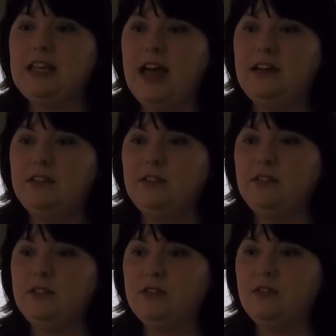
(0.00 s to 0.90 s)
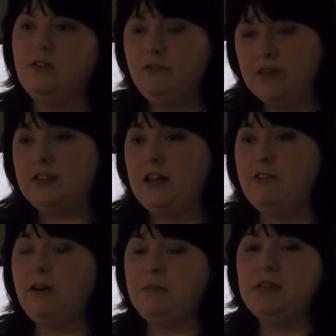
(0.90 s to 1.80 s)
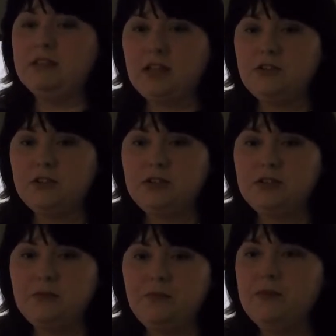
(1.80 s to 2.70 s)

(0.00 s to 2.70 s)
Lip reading: guests visiting from these countries.